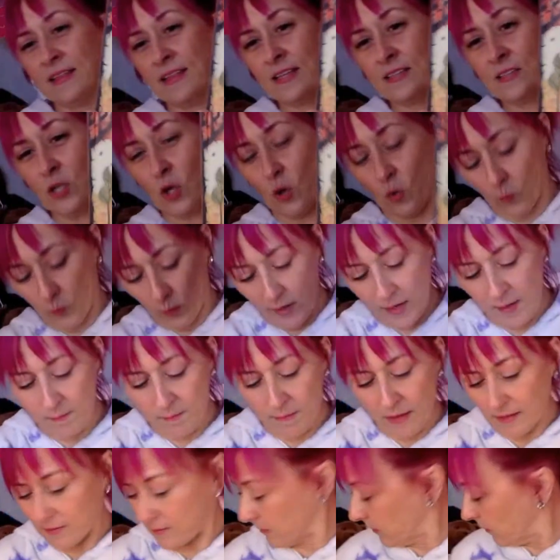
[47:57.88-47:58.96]
I think that's a
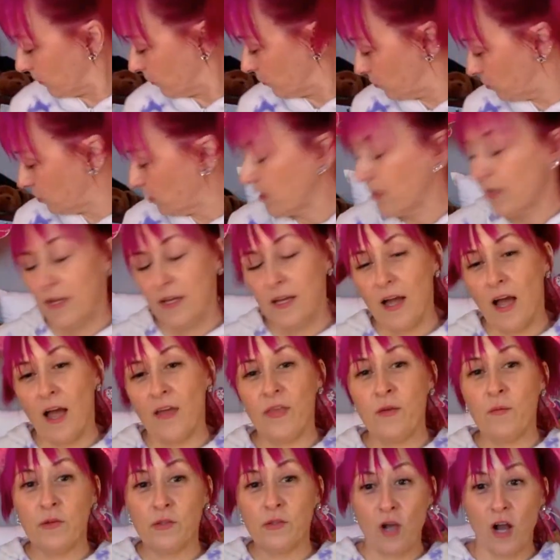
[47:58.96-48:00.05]
great message.
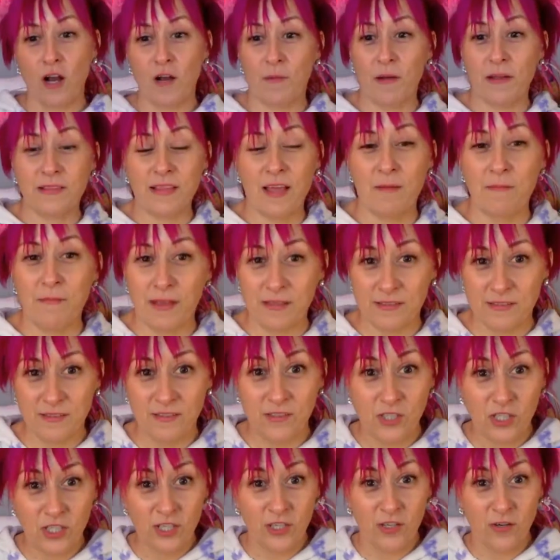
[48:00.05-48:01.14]
I think we talk about
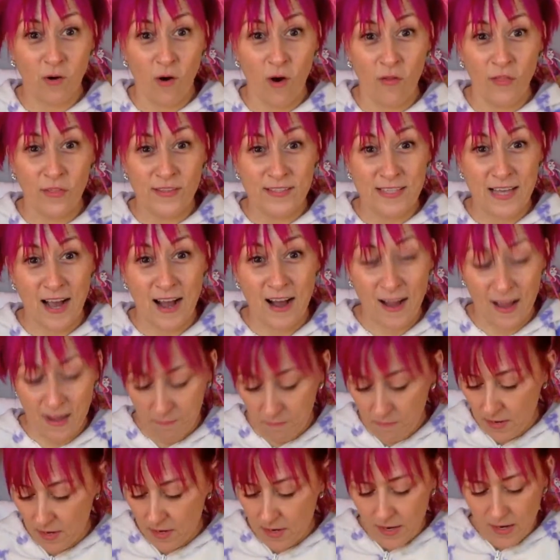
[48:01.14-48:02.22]
that message here all the
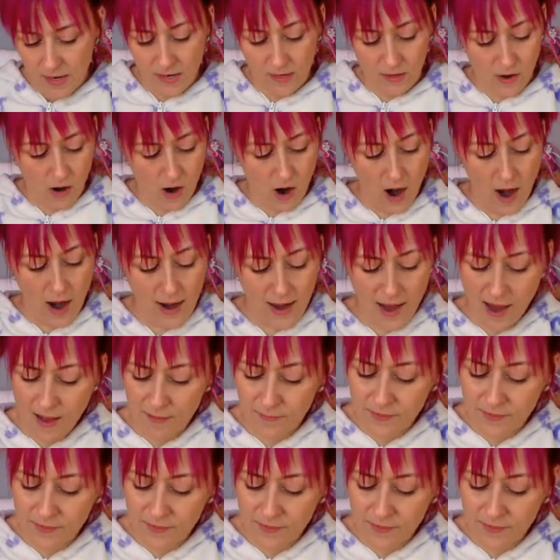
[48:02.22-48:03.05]
time in our